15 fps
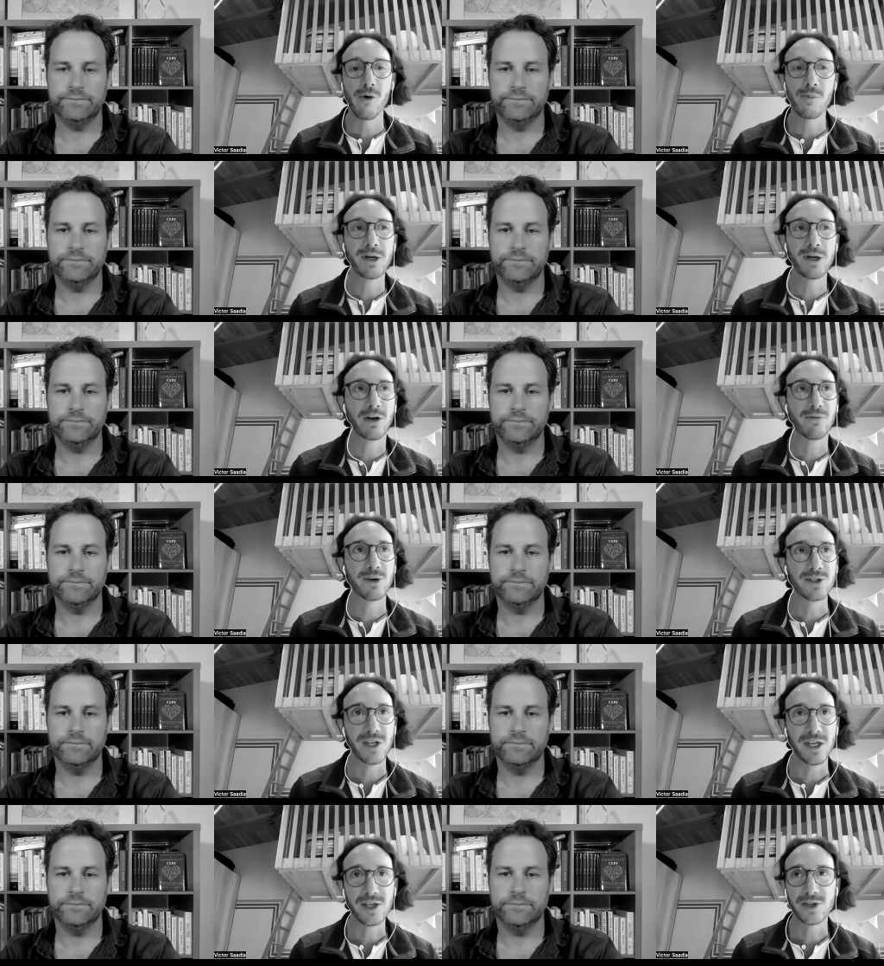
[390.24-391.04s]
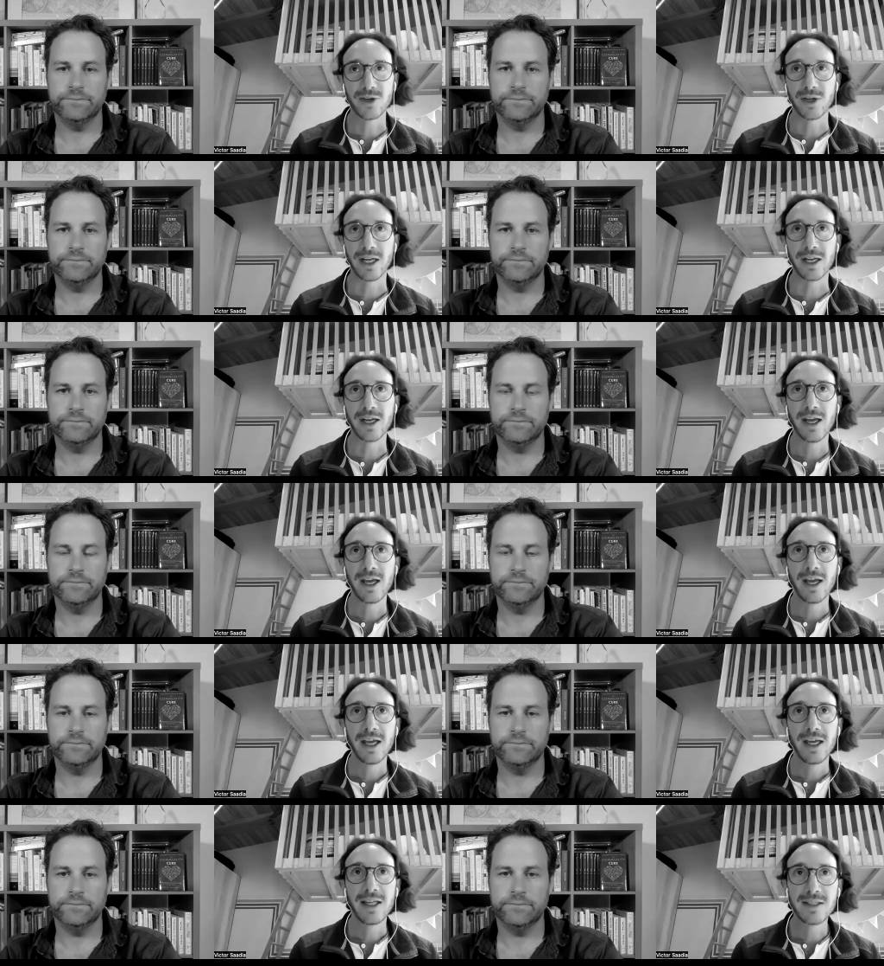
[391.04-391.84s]
Speaker 1: open conversation, and
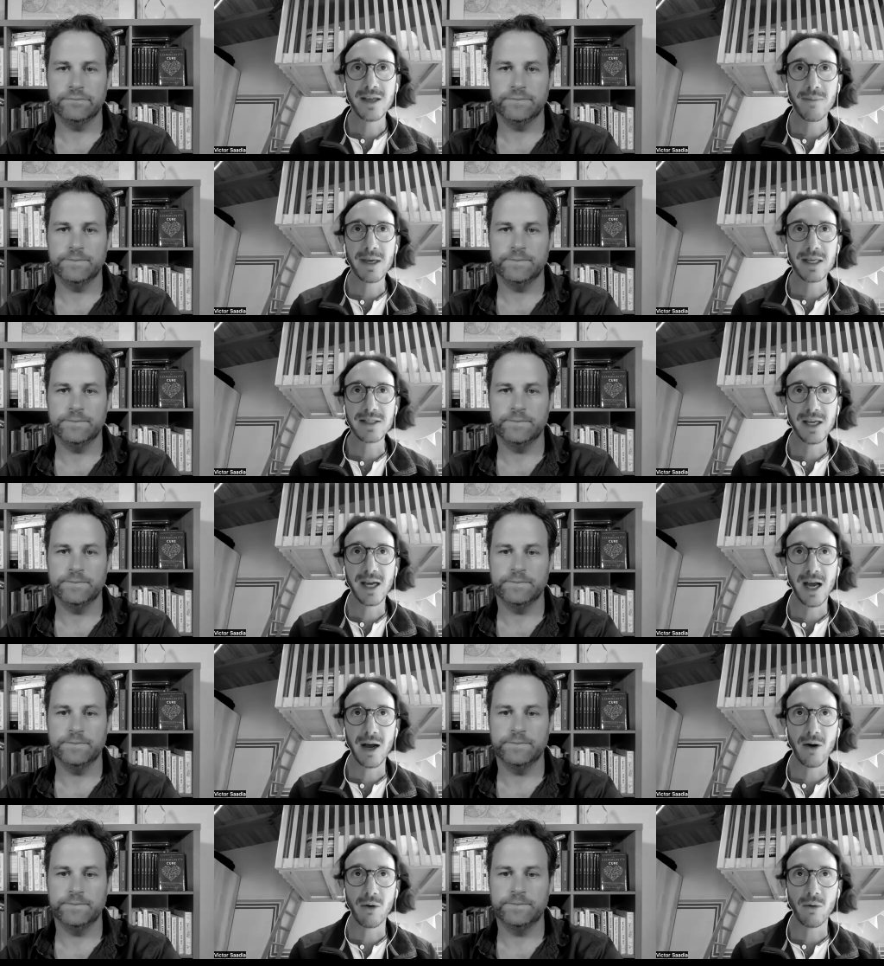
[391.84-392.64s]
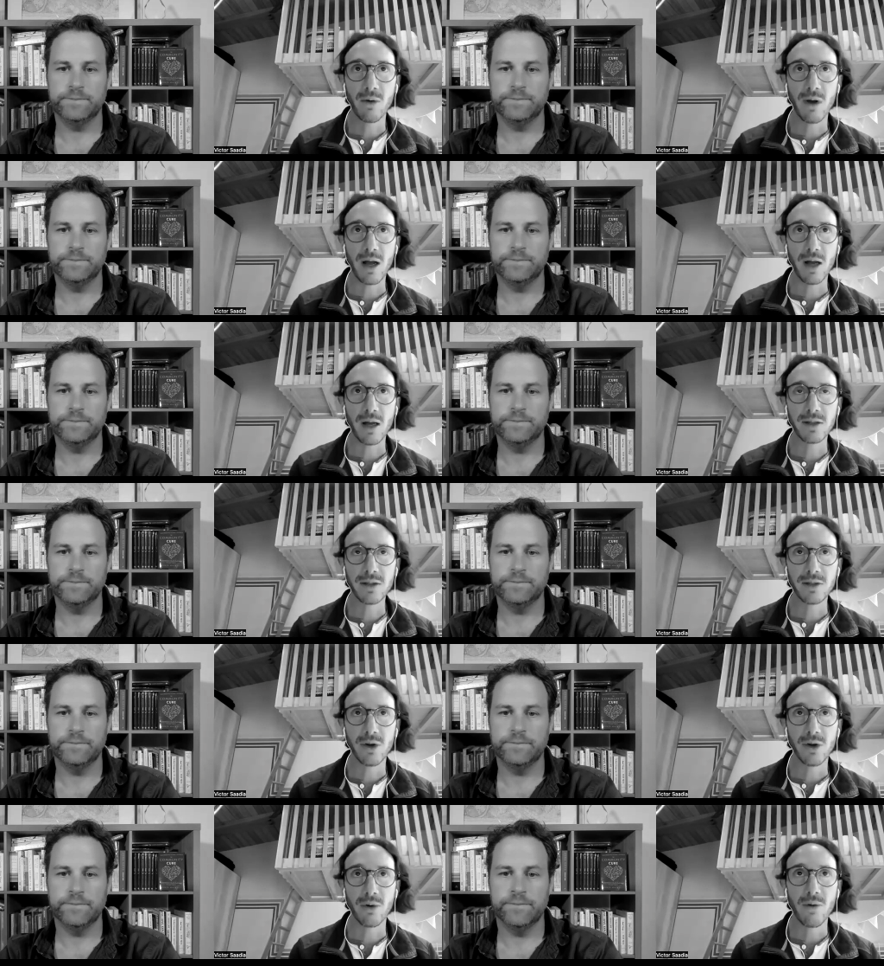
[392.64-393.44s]
it's amazing how
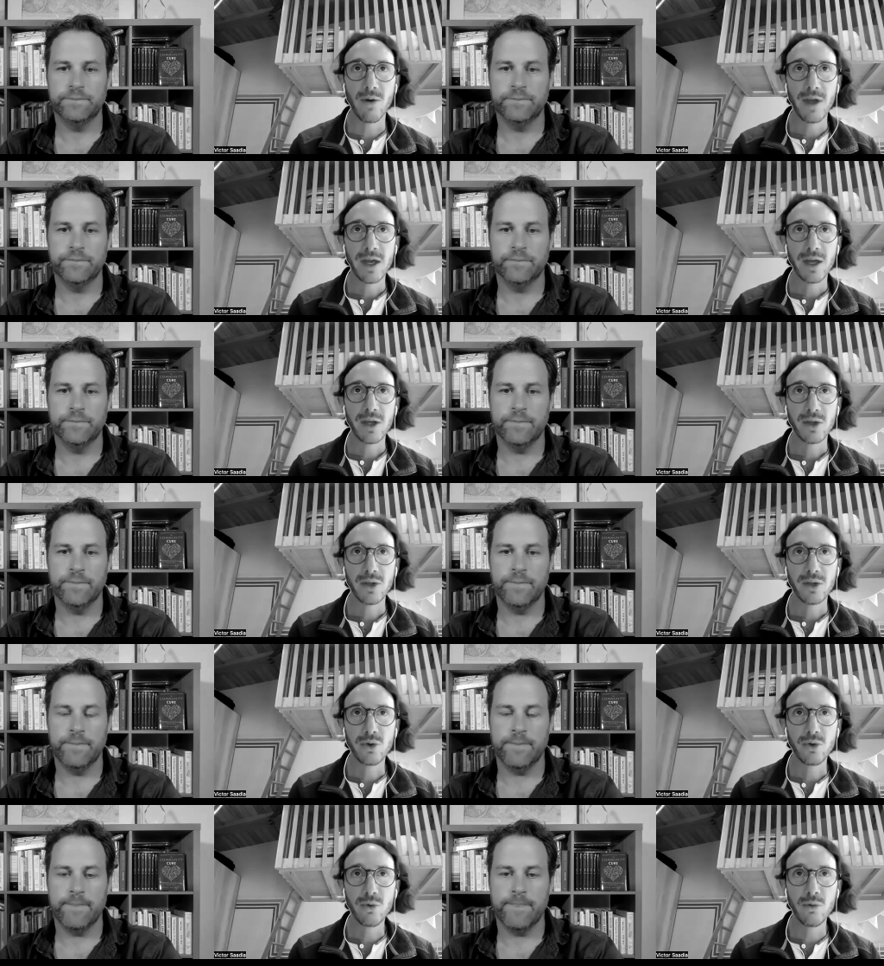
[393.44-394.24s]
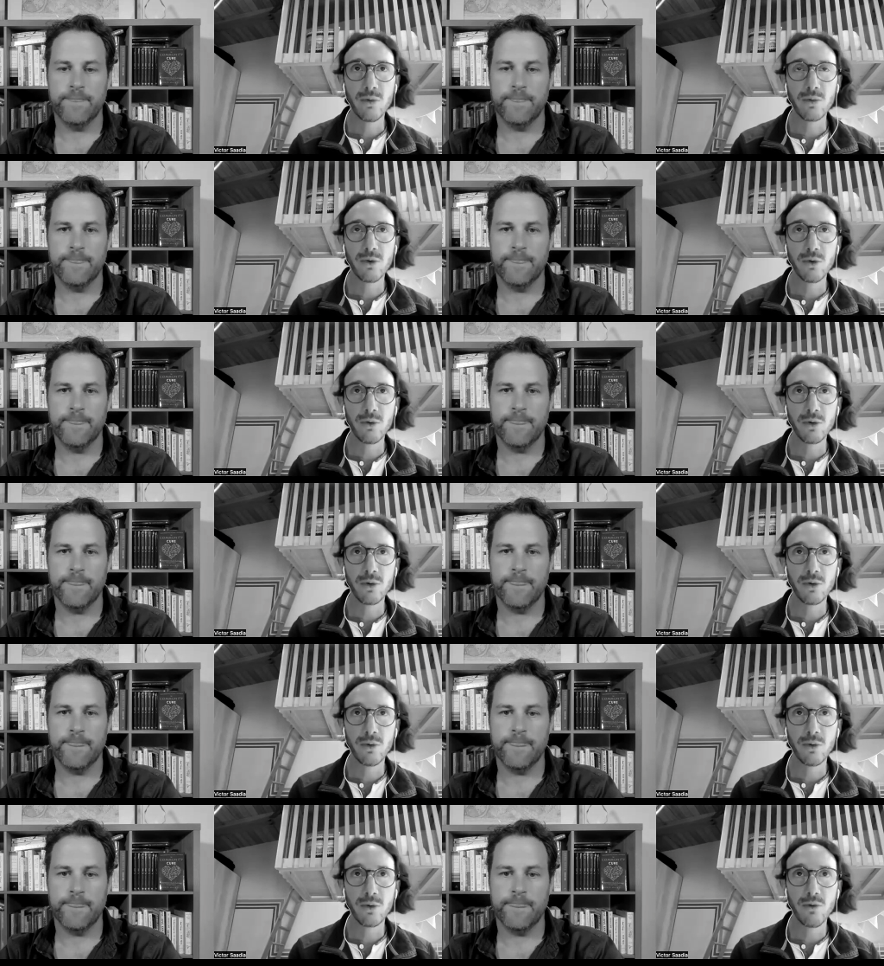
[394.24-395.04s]
you know you you
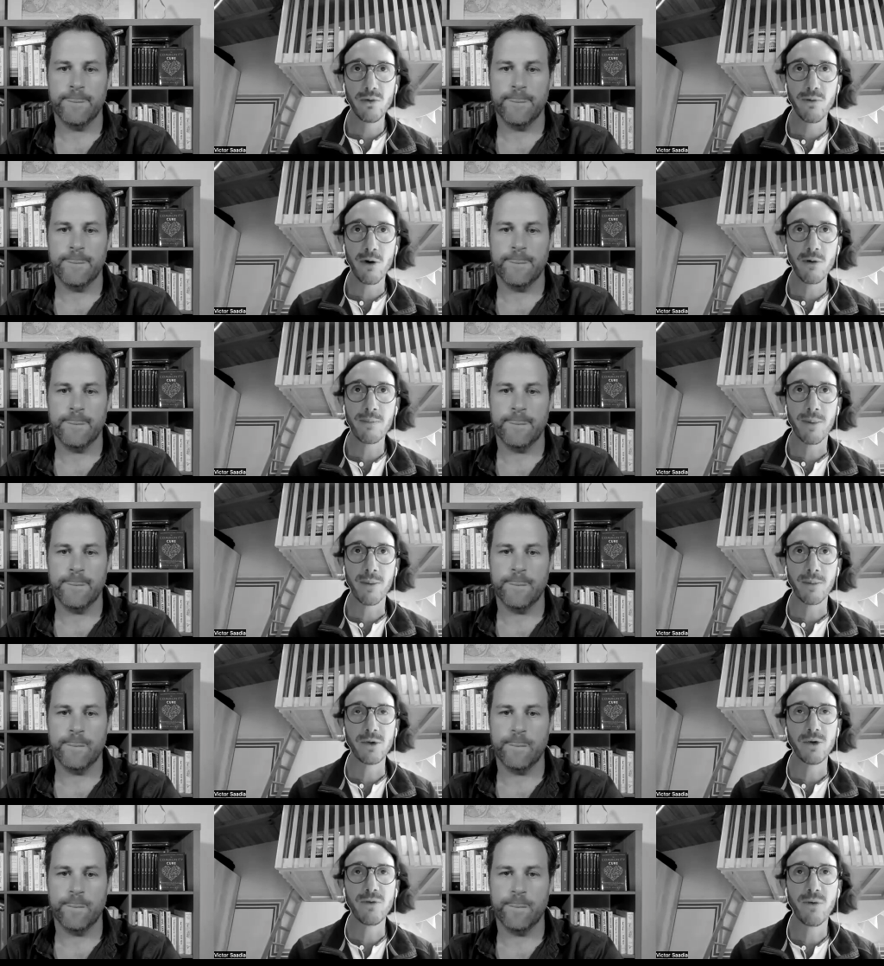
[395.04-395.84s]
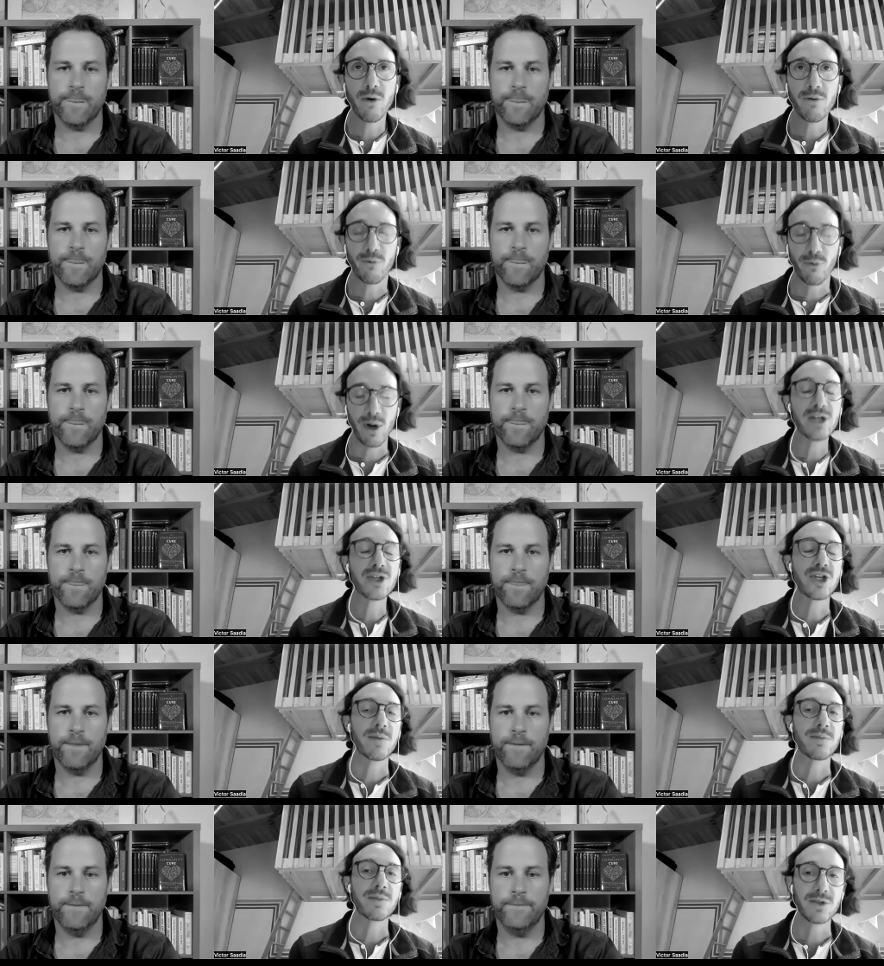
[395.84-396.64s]
you you form you form
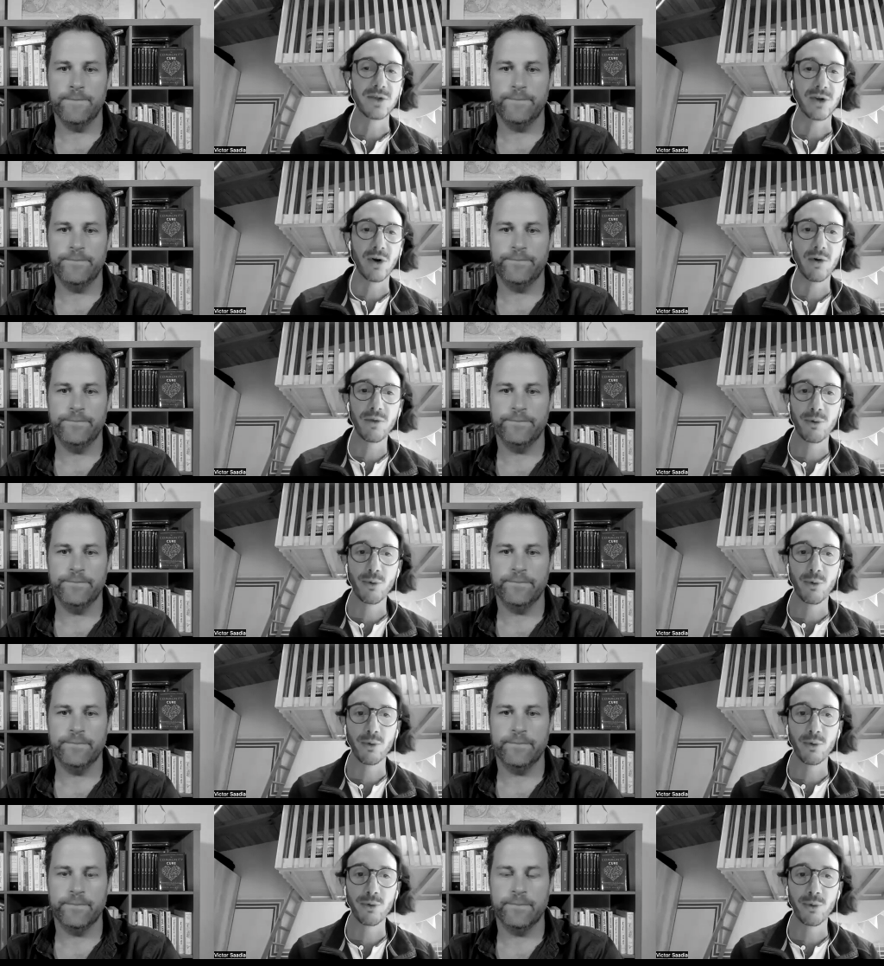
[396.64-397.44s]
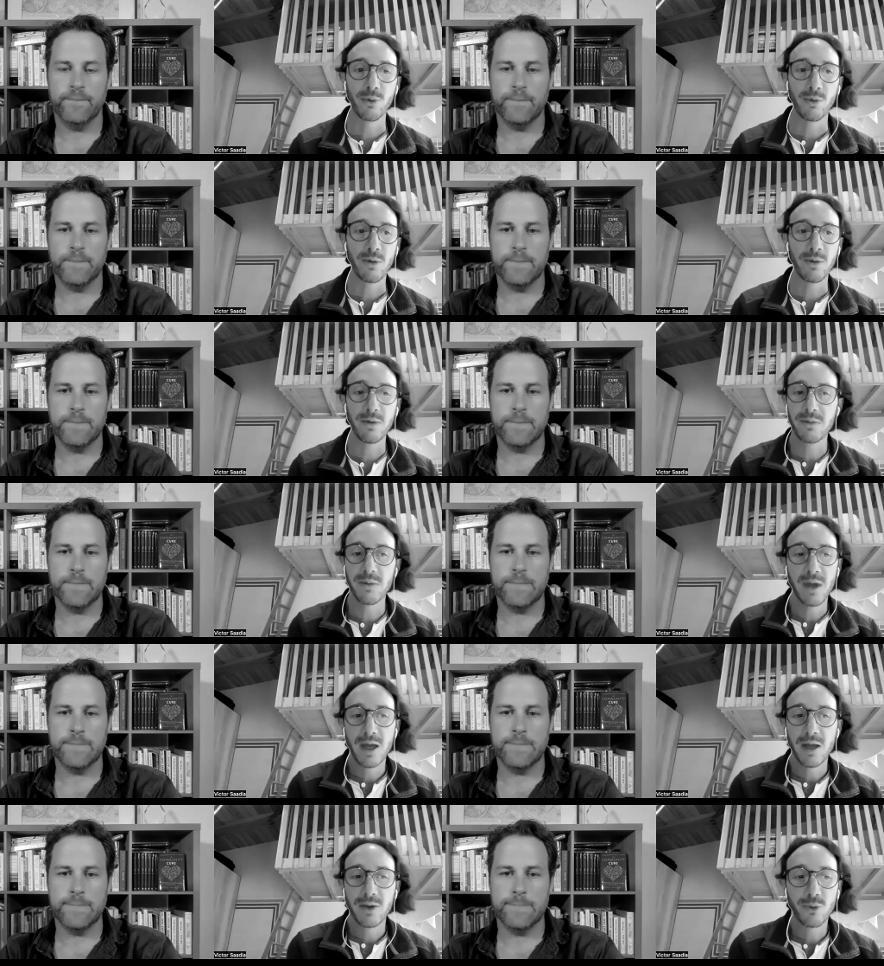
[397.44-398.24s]
friendships, you know, through through
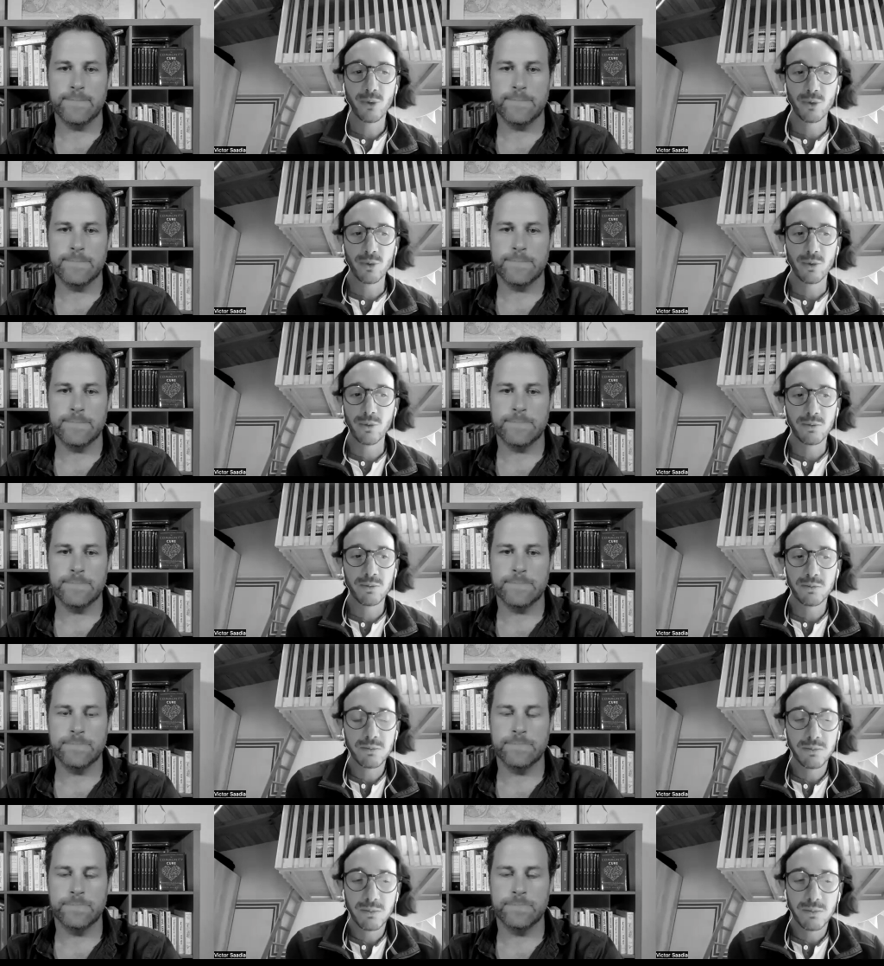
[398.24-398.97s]
through